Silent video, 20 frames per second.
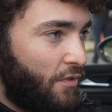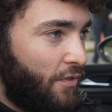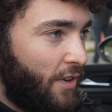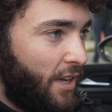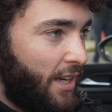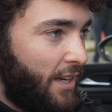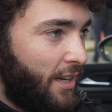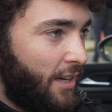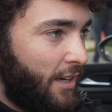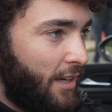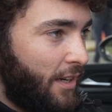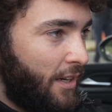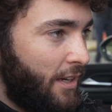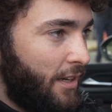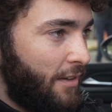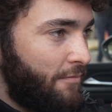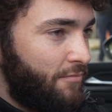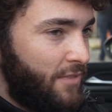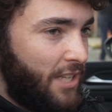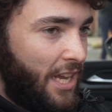of like
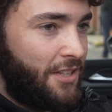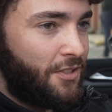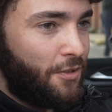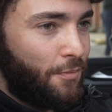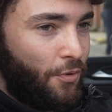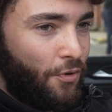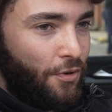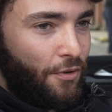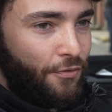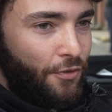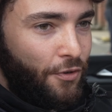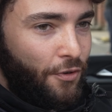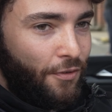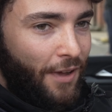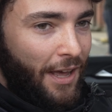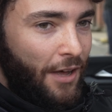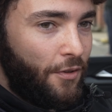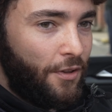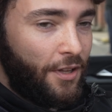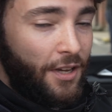a data point of view of
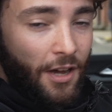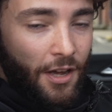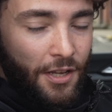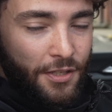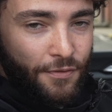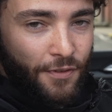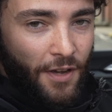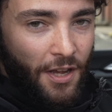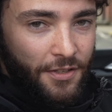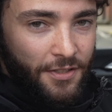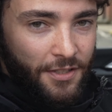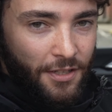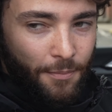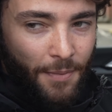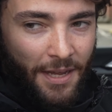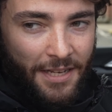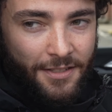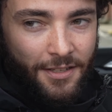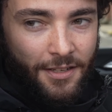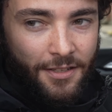how the car's faster,
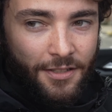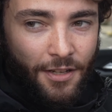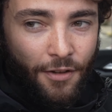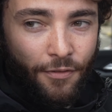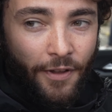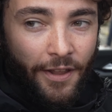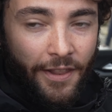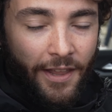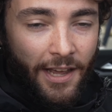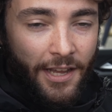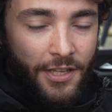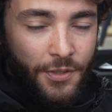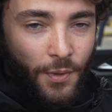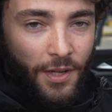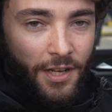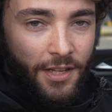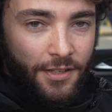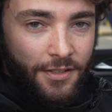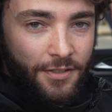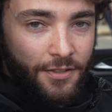better, stuff like that, as
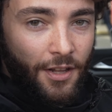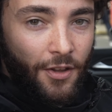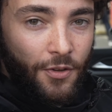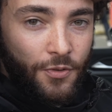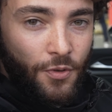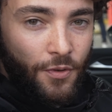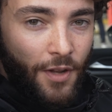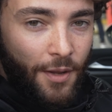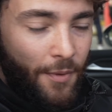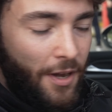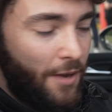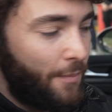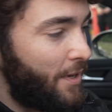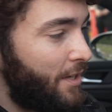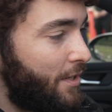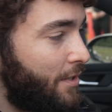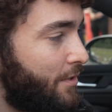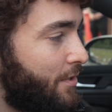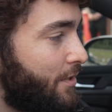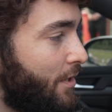well as like, sort of like my
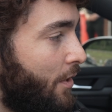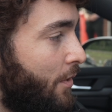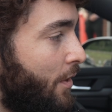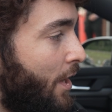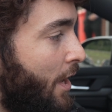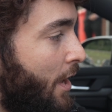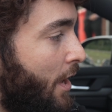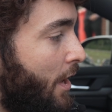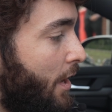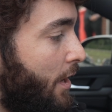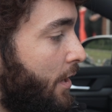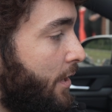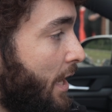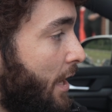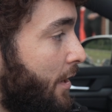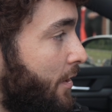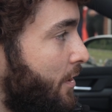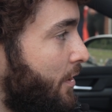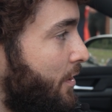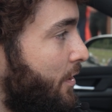opinion. So
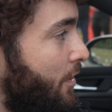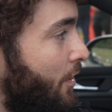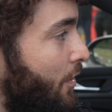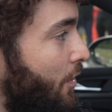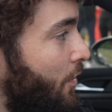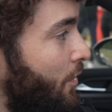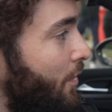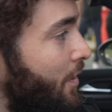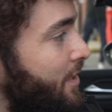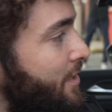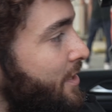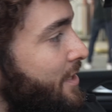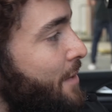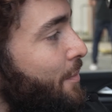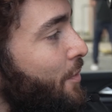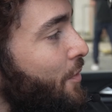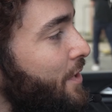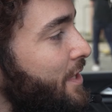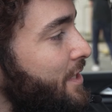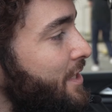yeah, going to
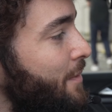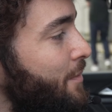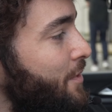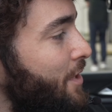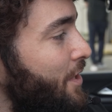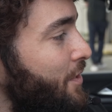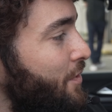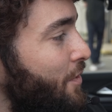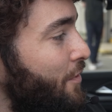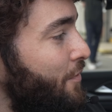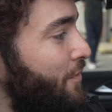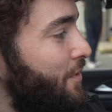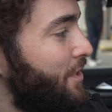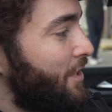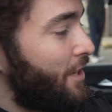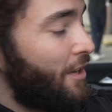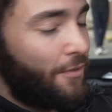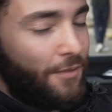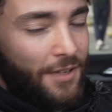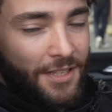snip all these zip ties off
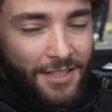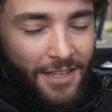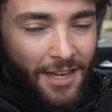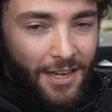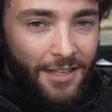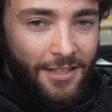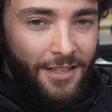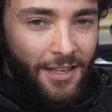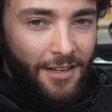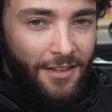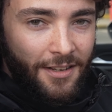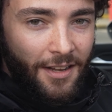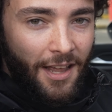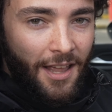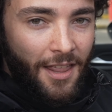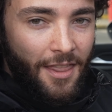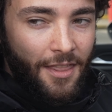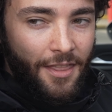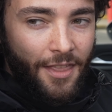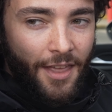because I can't really see anything,
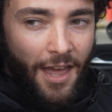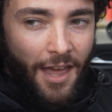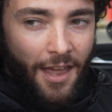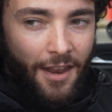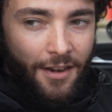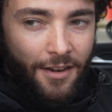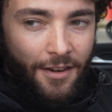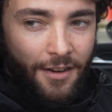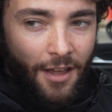and then